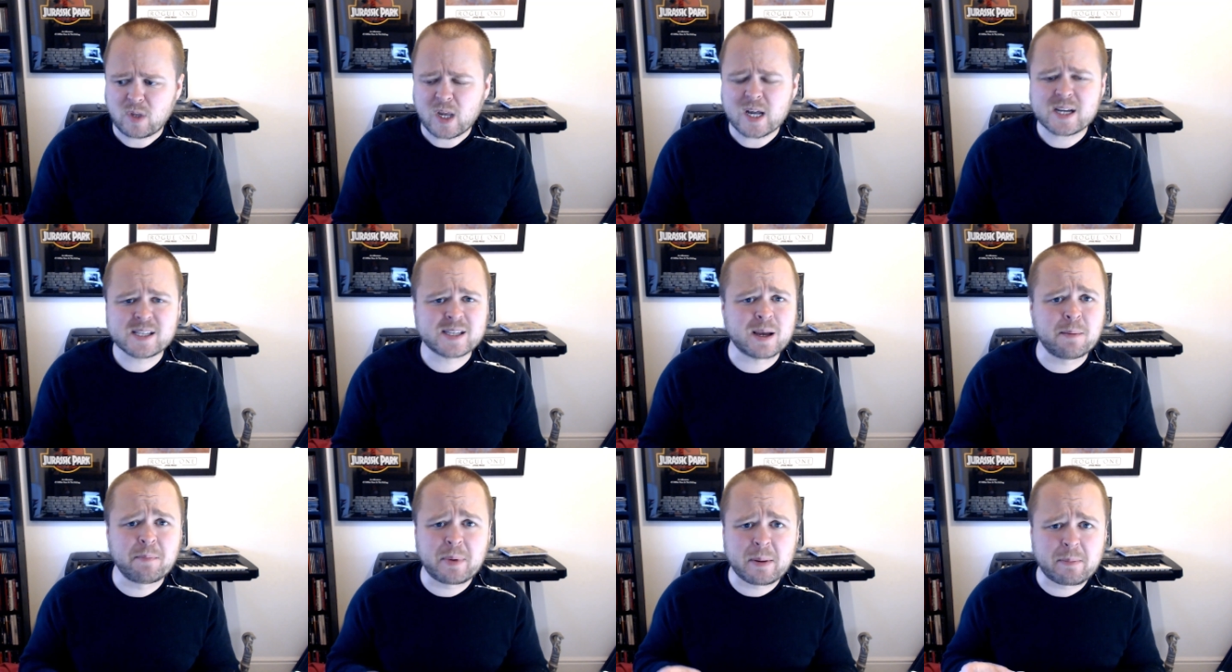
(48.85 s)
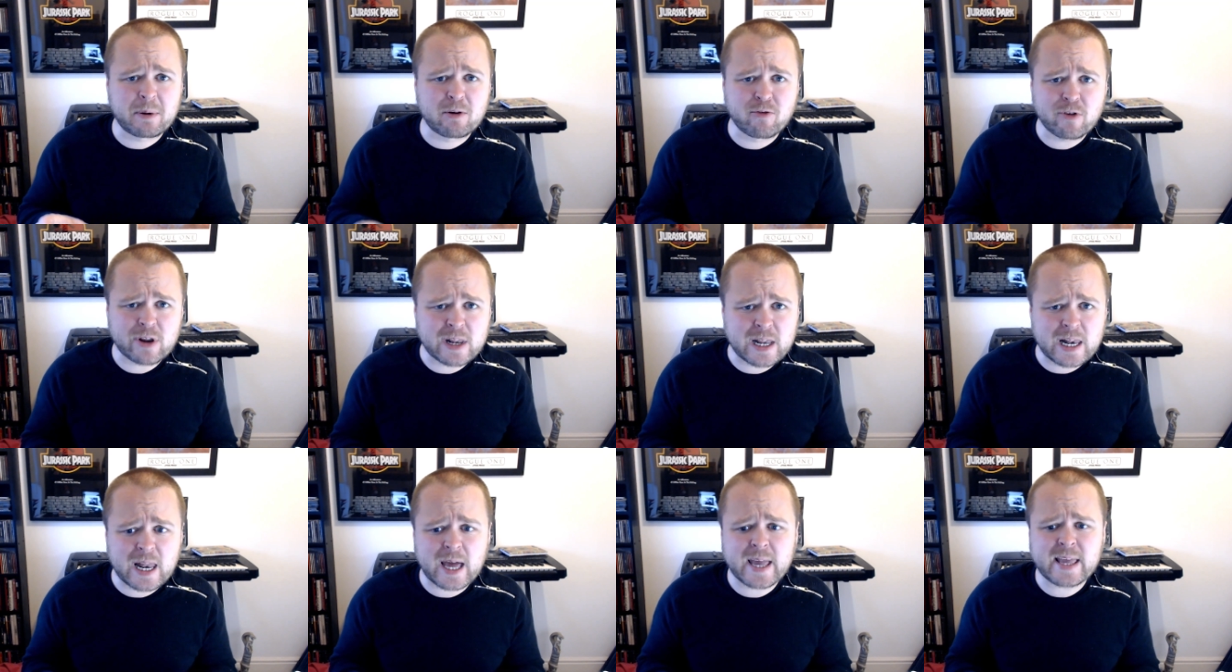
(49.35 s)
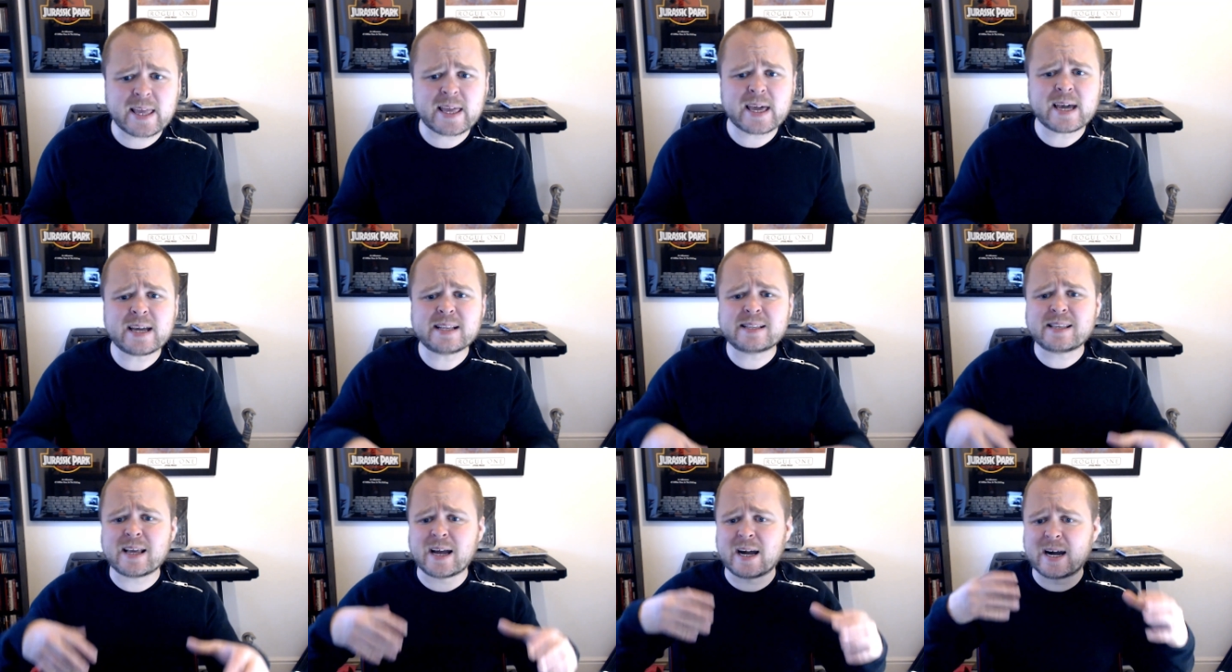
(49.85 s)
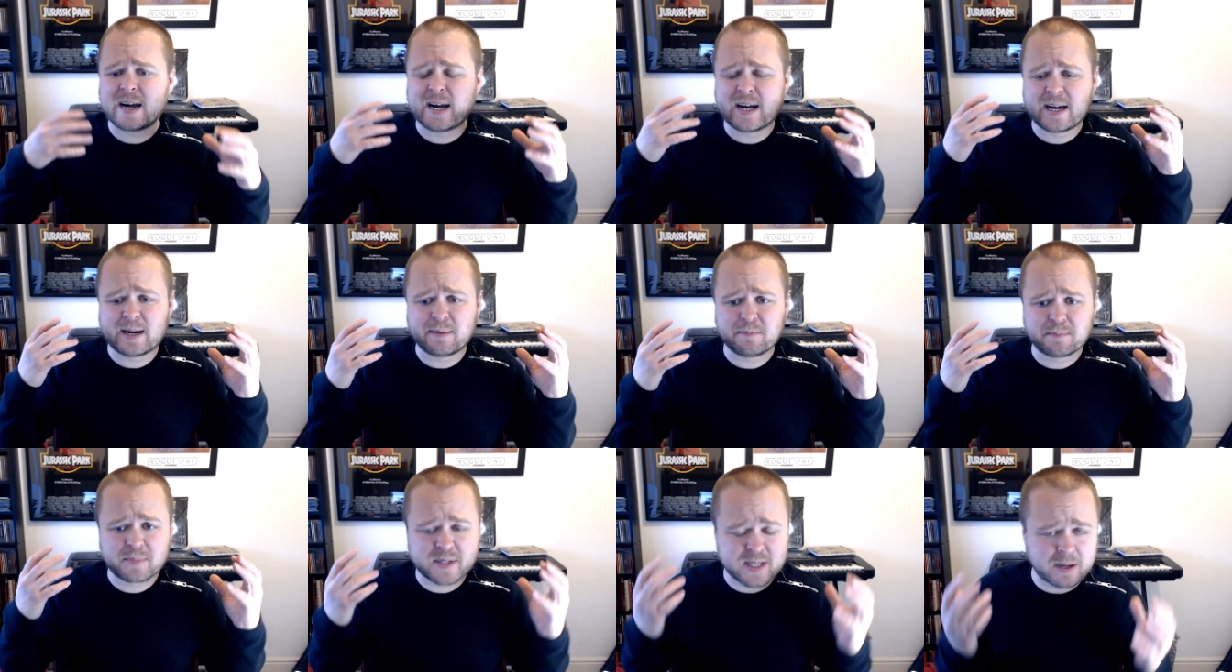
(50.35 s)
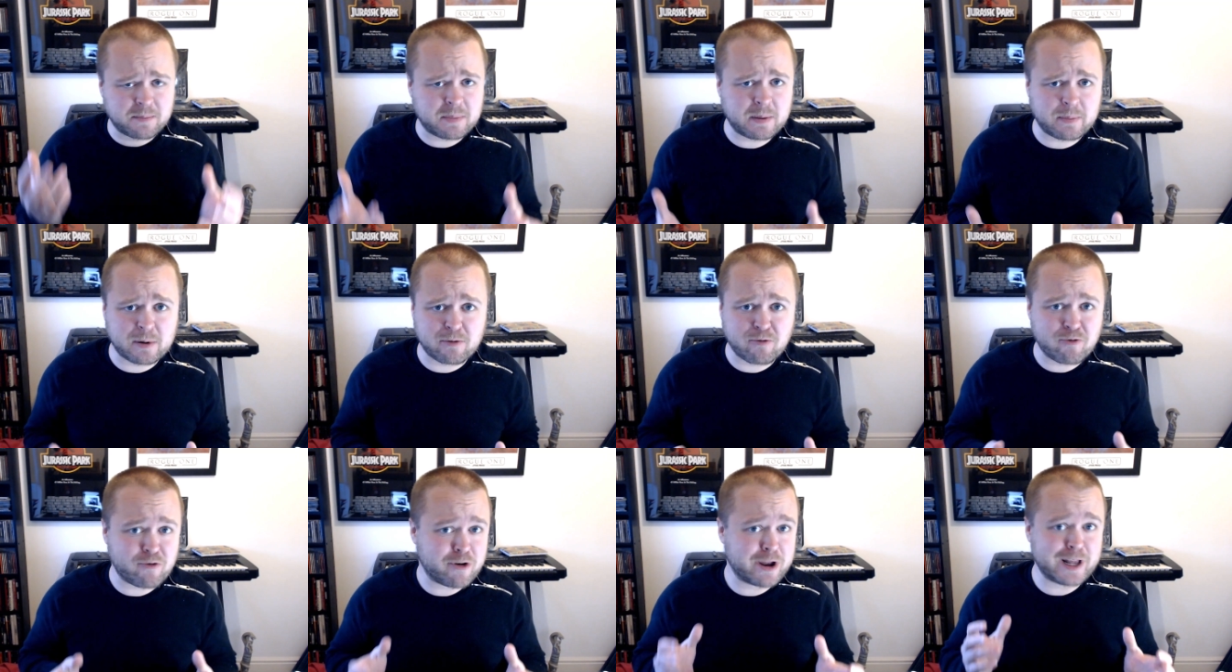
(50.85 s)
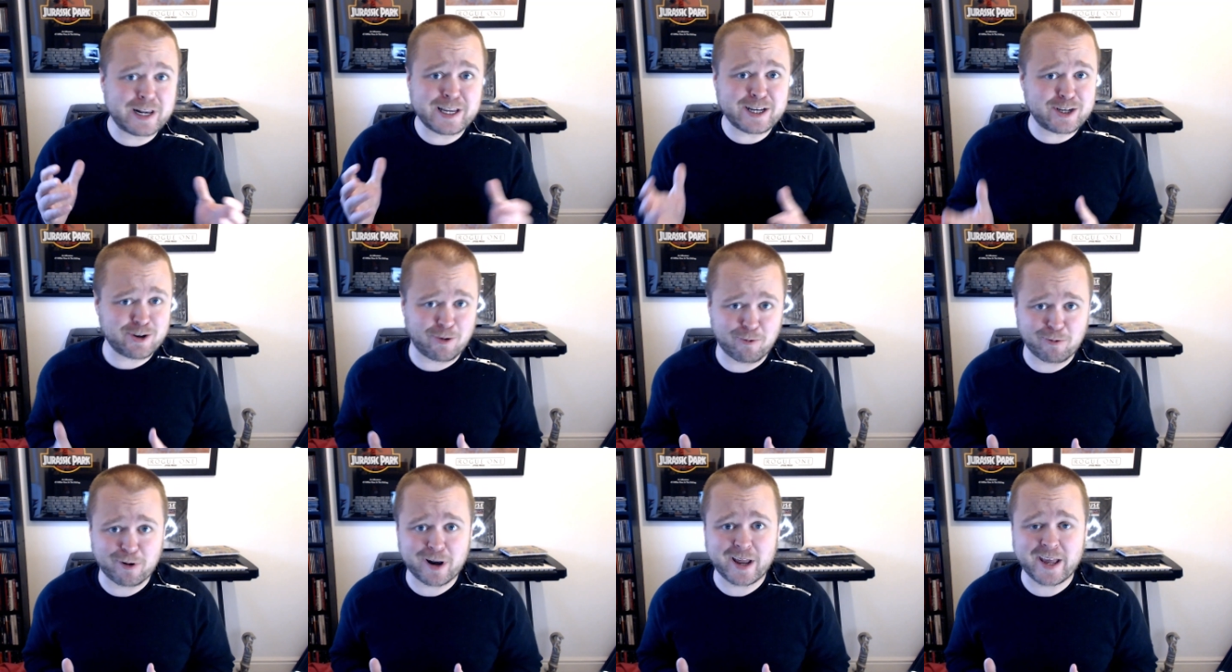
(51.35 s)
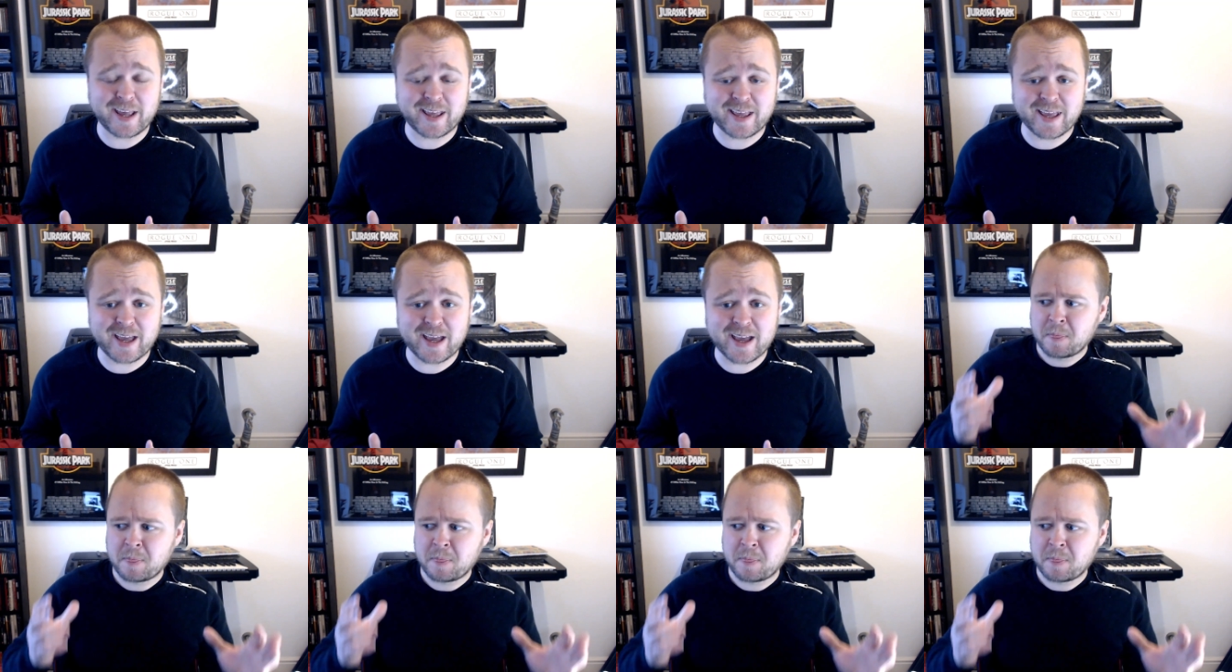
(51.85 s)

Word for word: Some people really like it, um, some people really don't like it.